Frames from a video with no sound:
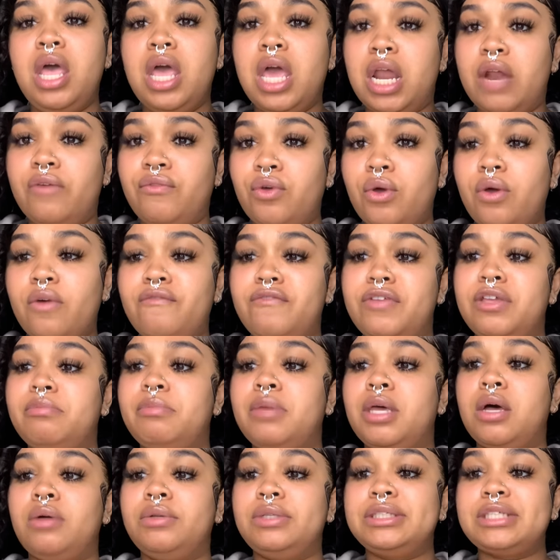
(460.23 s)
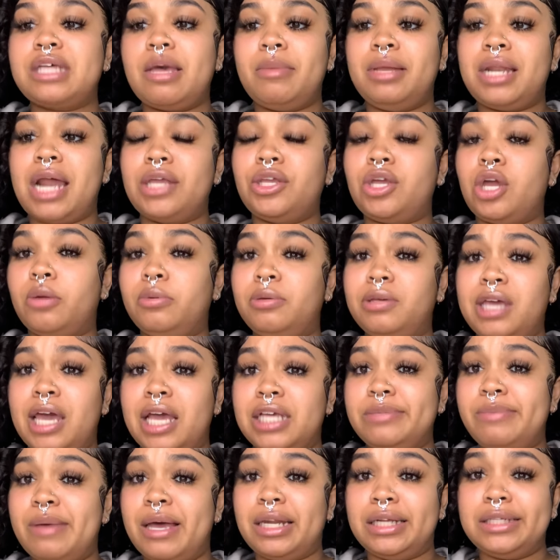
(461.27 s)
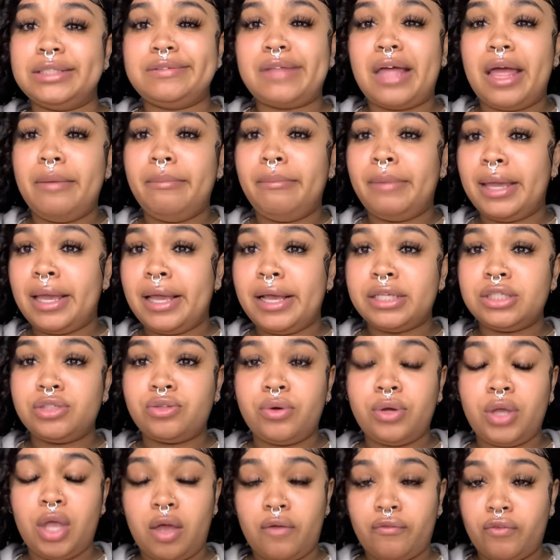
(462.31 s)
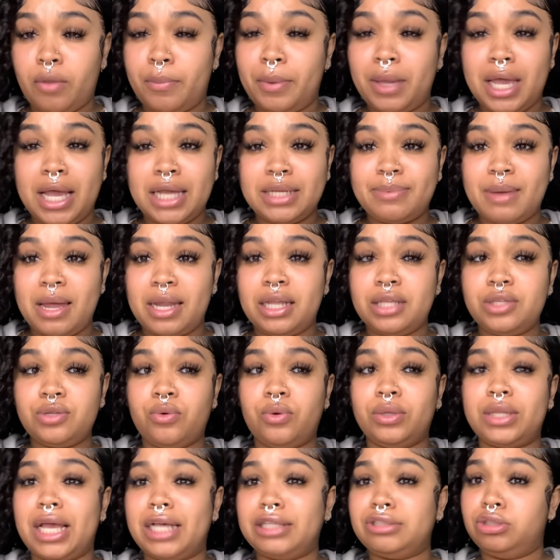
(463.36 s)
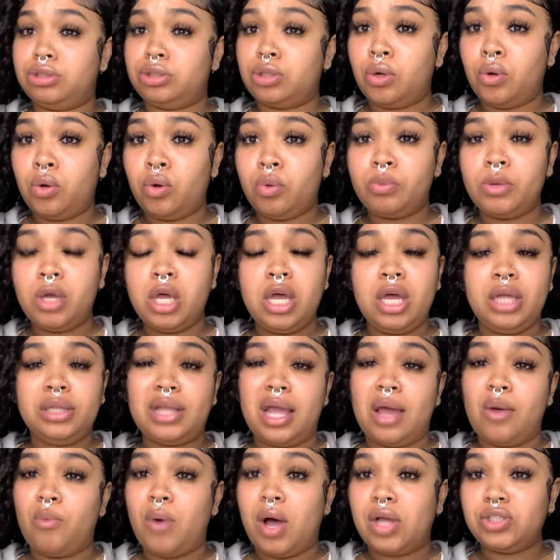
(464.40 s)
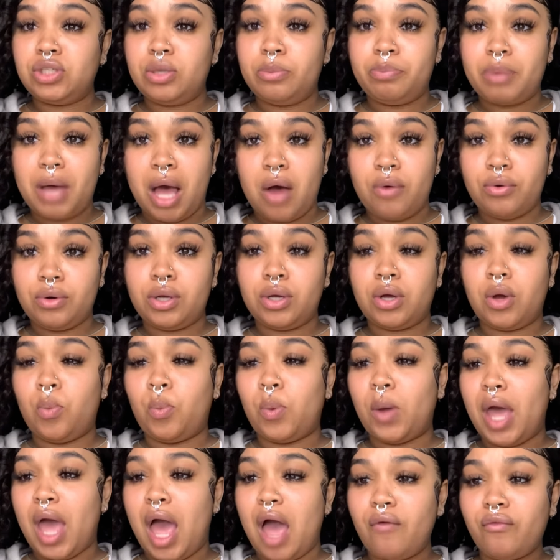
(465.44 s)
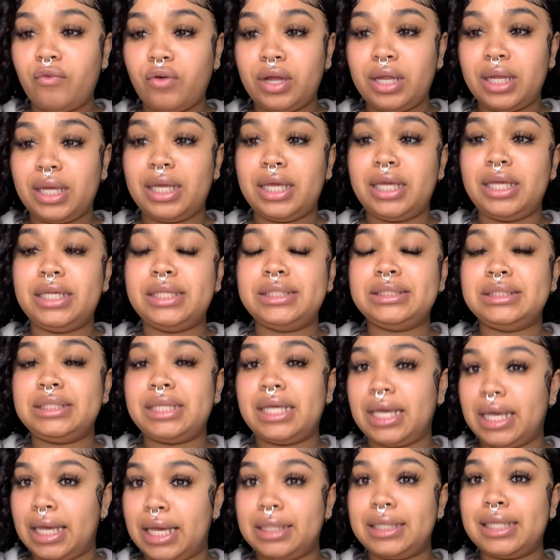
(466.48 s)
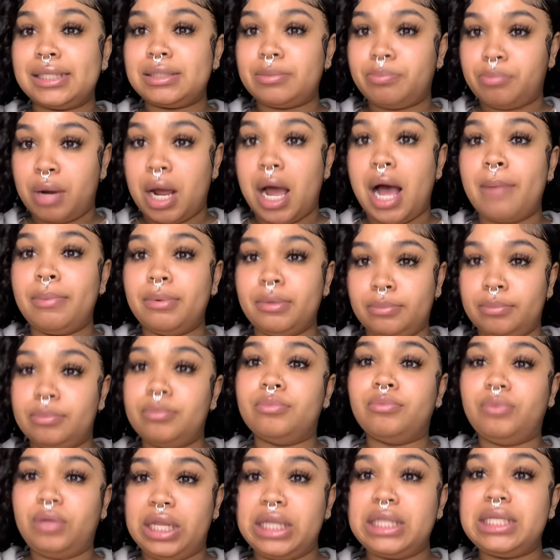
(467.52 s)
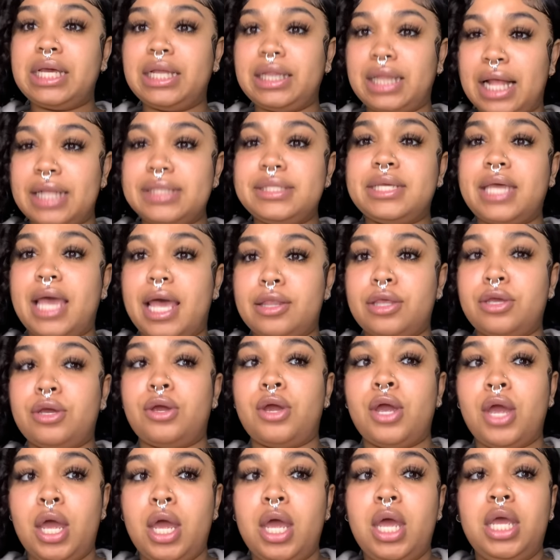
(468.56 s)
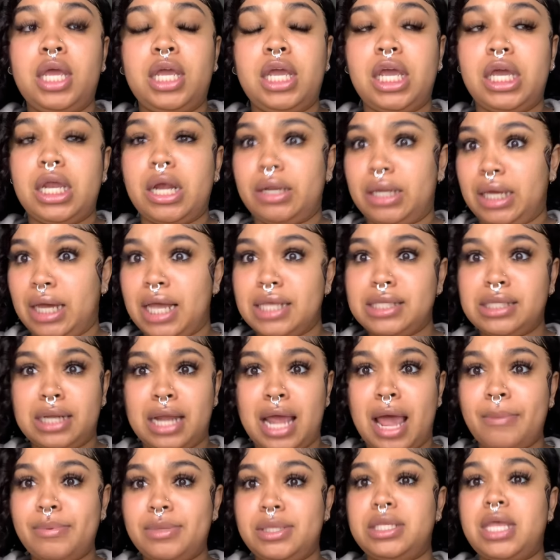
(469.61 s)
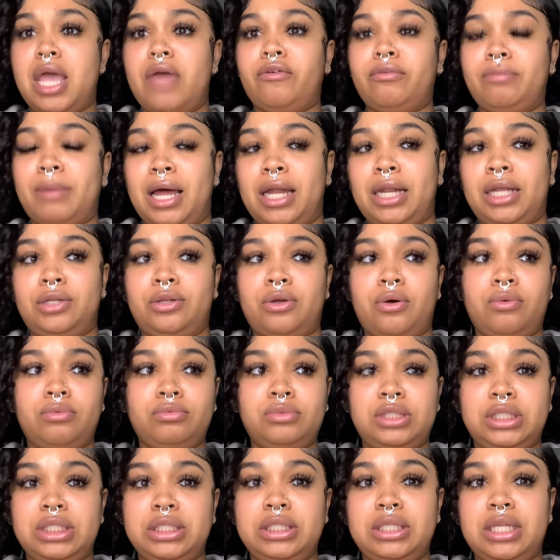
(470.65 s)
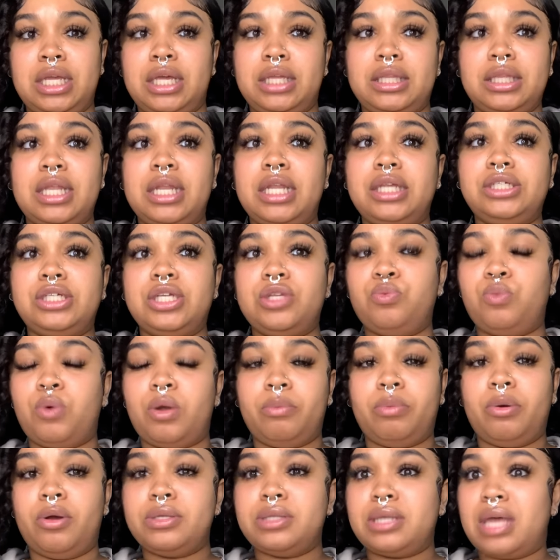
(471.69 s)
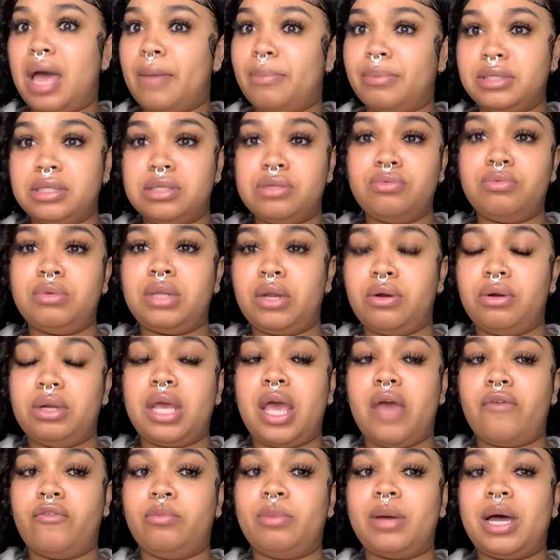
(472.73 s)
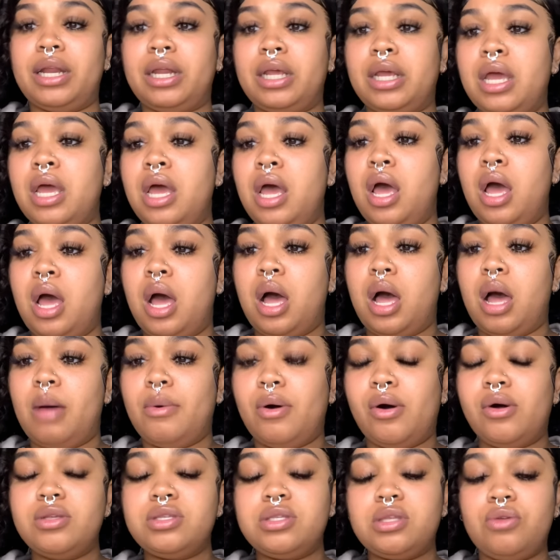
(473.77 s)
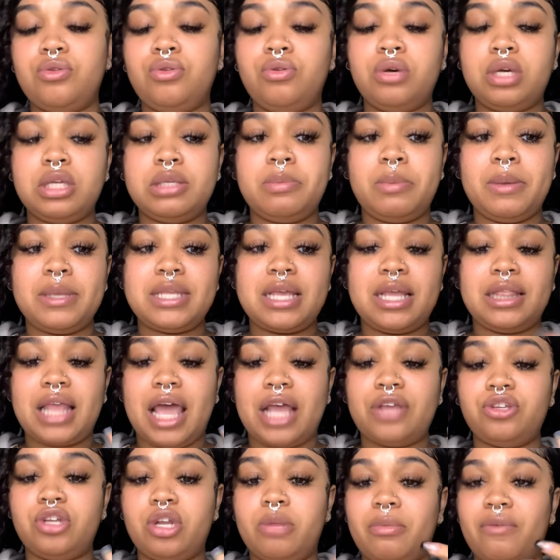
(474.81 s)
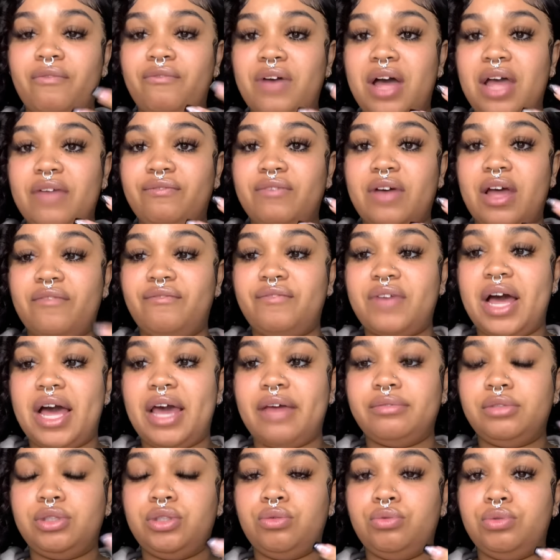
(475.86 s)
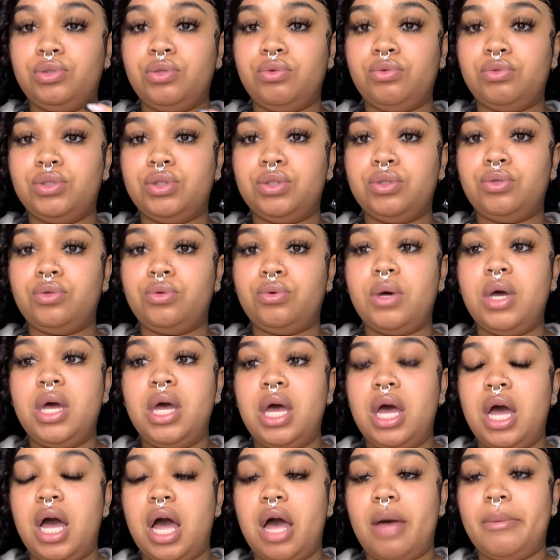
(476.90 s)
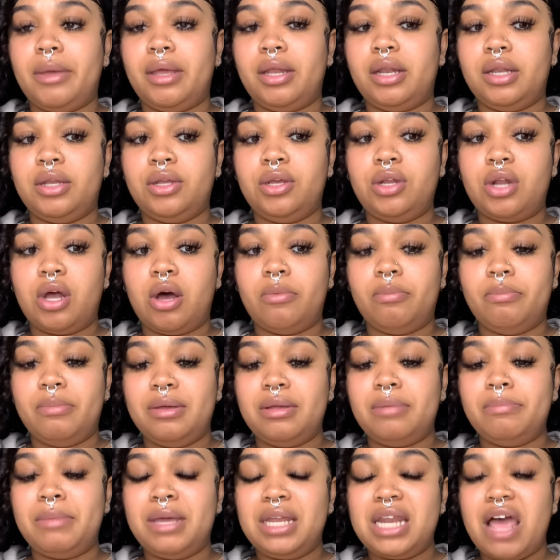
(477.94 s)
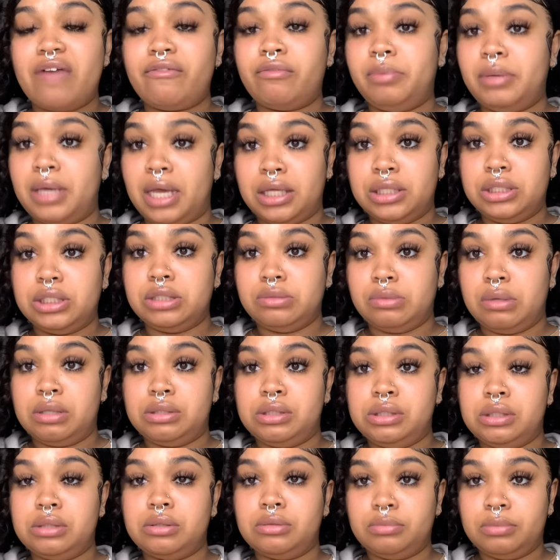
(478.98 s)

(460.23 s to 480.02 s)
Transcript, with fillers: And if you're a female, this is going to be like your pH balance. That man throwing off your pH balance, or that soap, that washing powder, or whatever it is, yeah, that's a problem. We need to get that together. You know, like I said, it happens to everybody. Don't just think that it's just one person. It happens to literally everybody. Um, also, you could be seeing the angel number five five five two two two. Um, and, you know, m men have a pH as well, too.